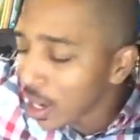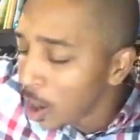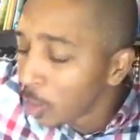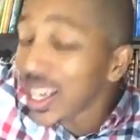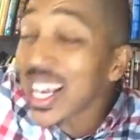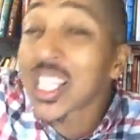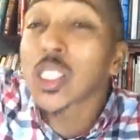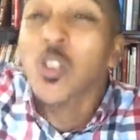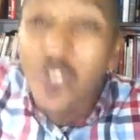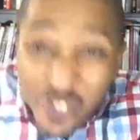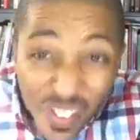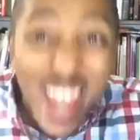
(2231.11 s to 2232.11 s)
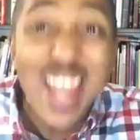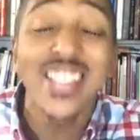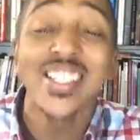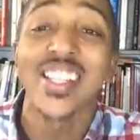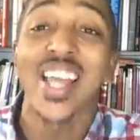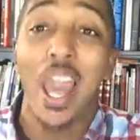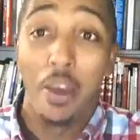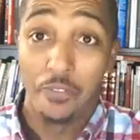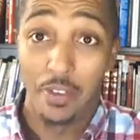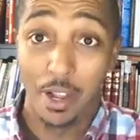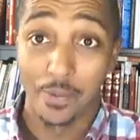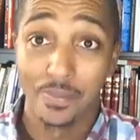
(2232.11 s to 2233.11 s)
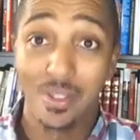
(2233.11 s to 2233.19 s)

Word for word: on his face laughing.